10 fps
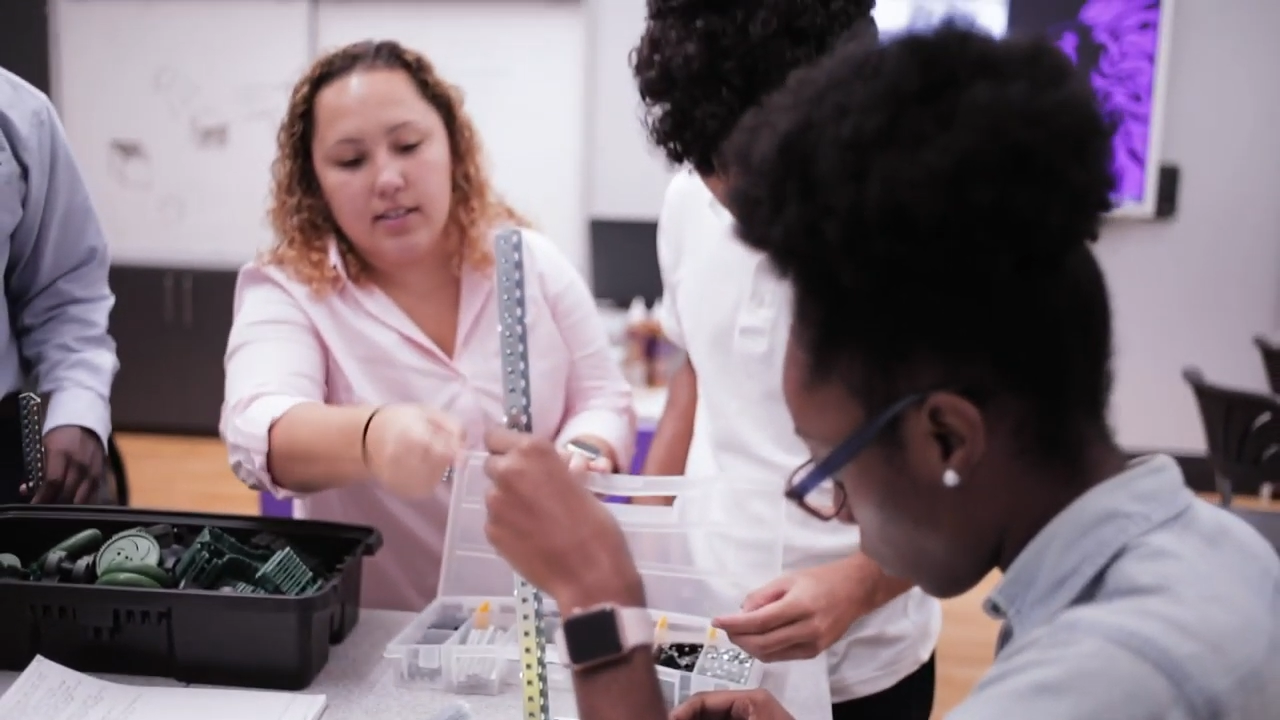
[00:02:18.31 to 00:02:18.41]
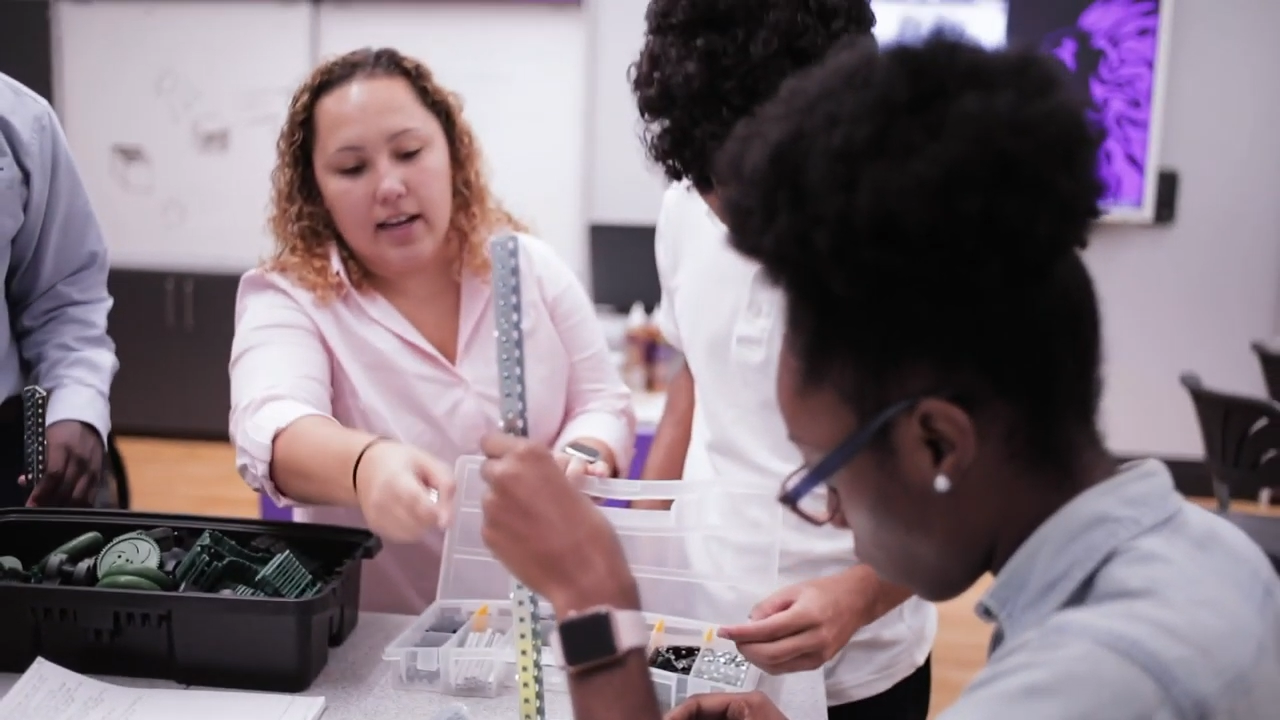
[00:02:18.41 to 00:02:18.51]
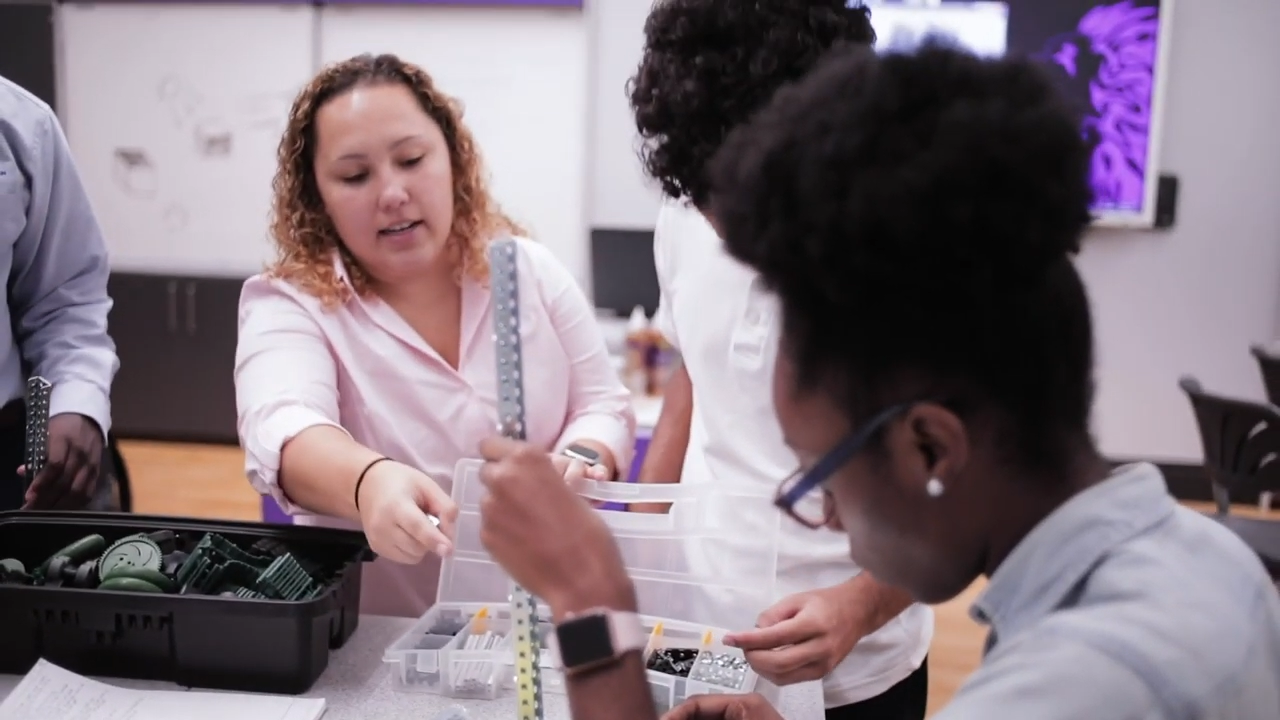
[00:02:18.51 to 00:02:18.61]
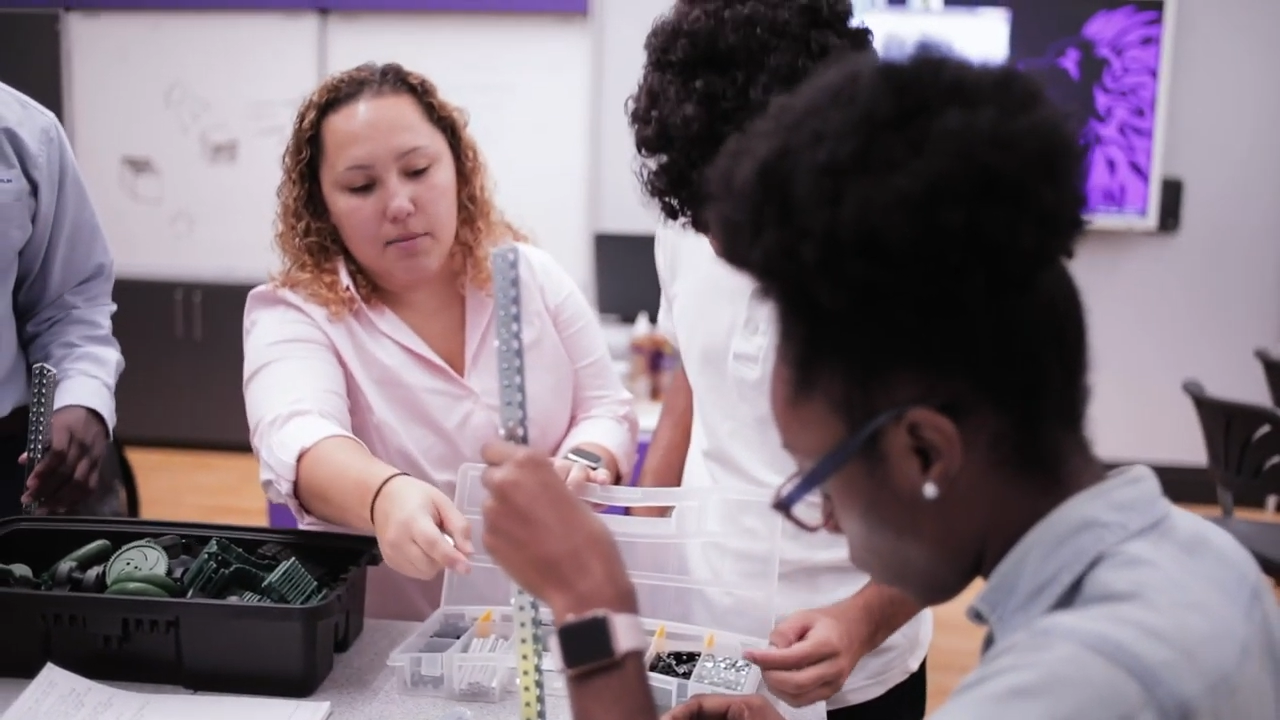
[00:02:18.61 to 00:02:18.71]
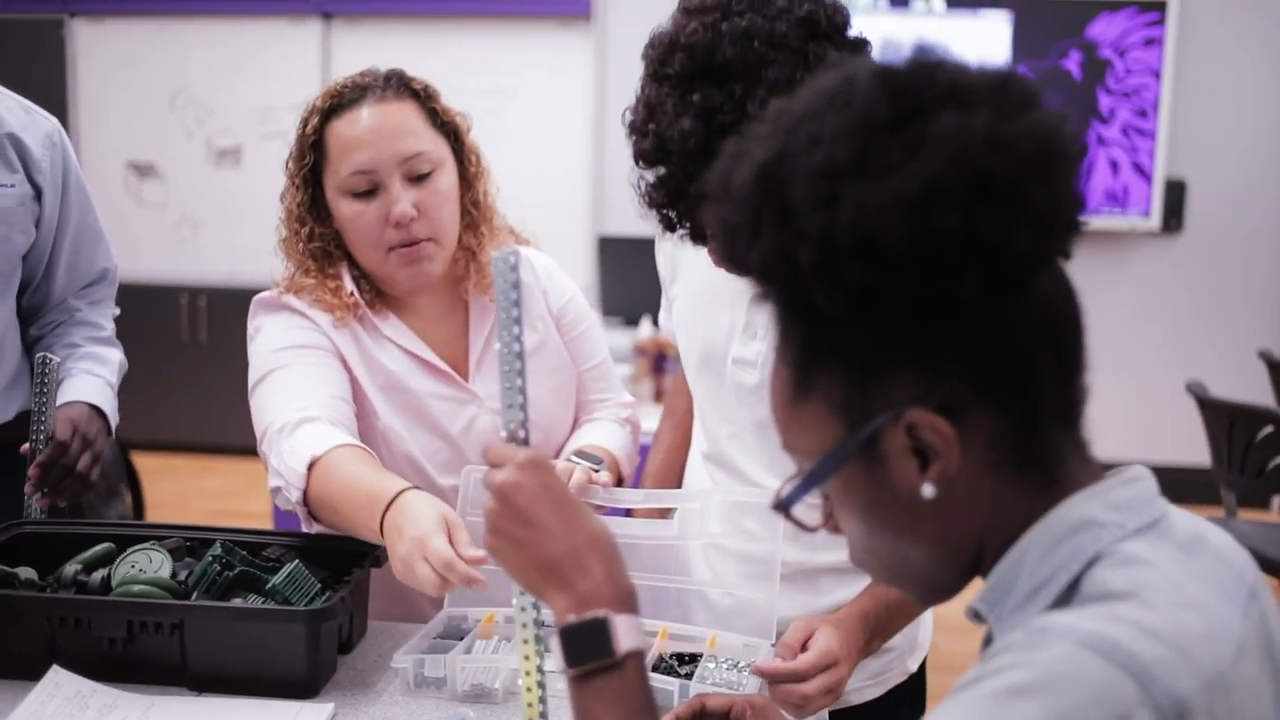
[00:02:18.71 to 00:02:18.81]
the
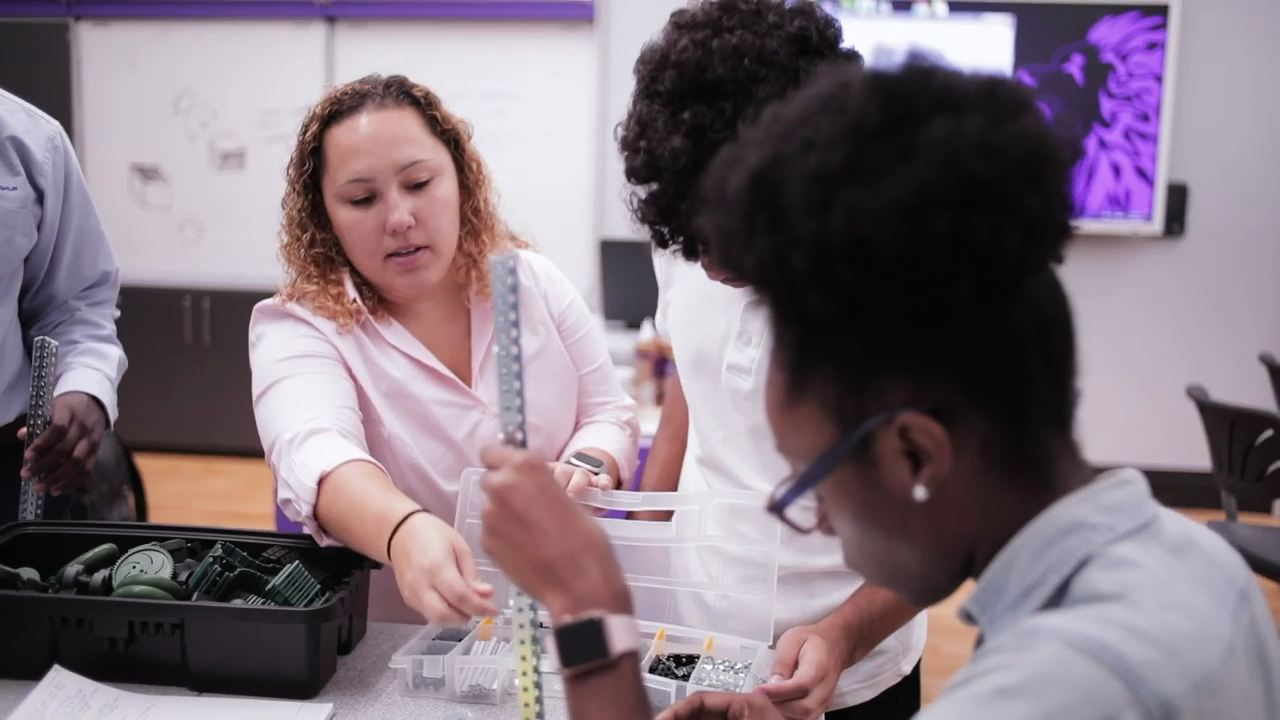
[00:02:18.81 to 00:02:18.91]
crux